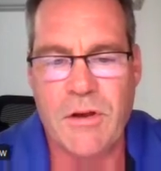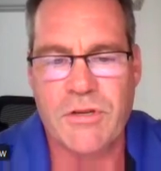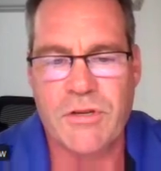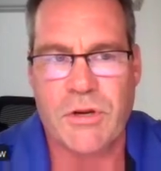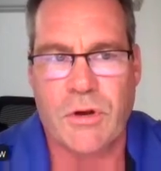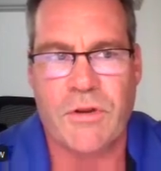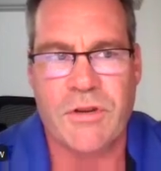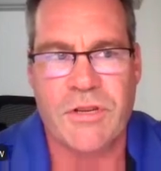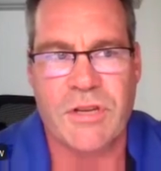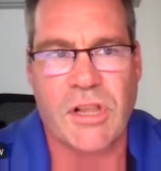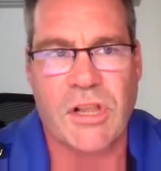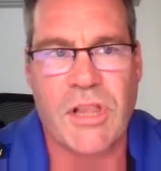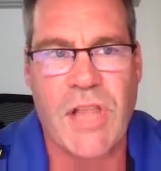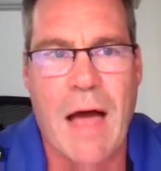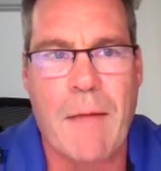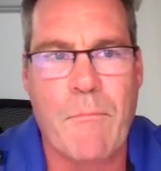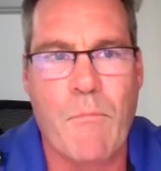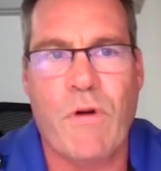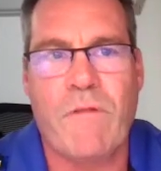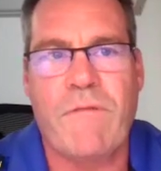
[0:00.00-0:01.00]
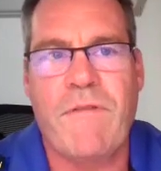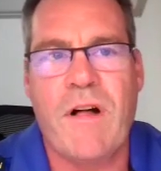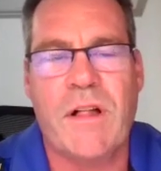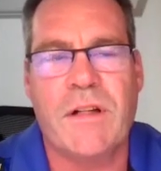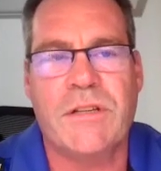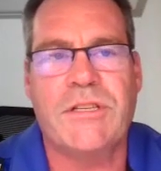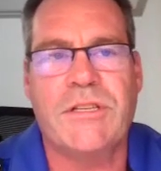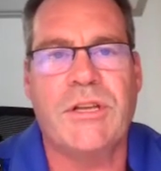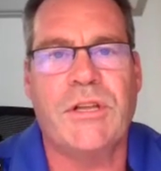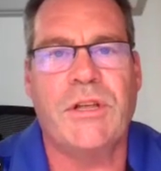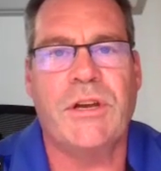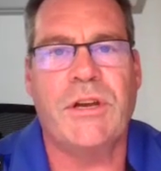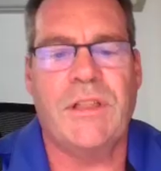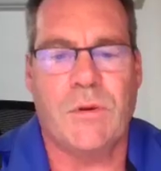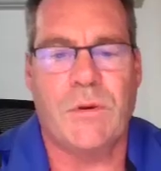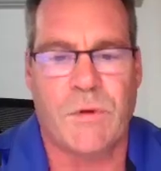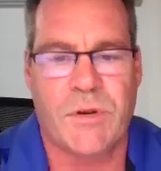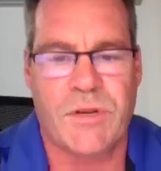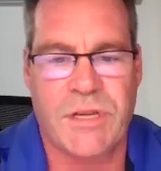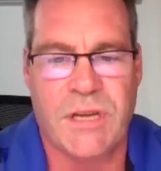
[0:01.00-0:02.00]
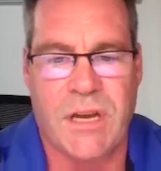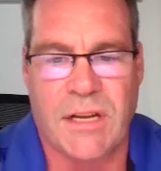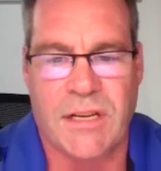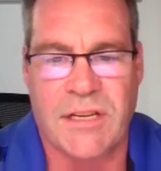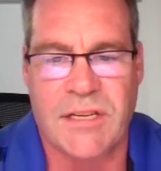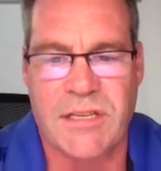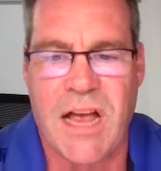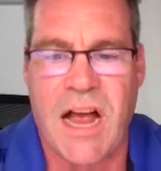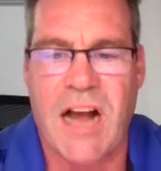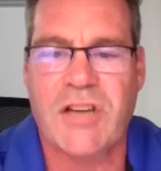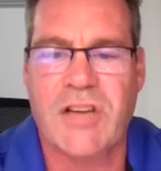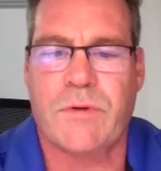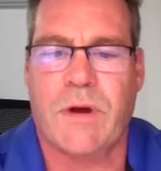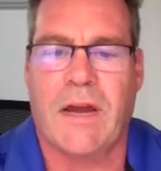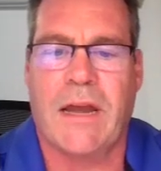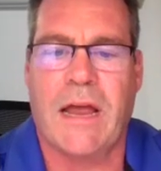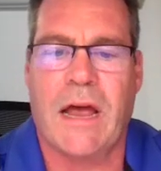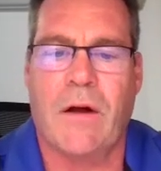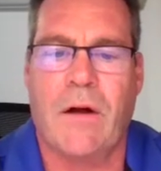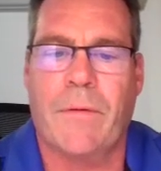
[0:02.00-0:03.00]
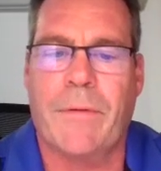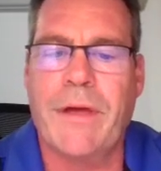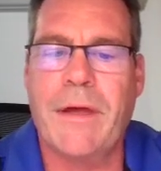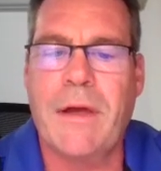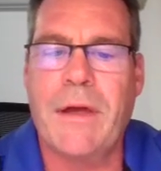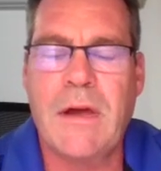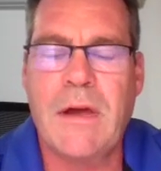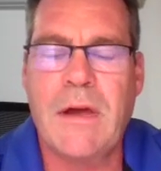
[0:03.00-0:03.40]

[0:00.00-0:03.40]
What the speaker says: So there's a lot more volatility that we're seeing in stocks right now.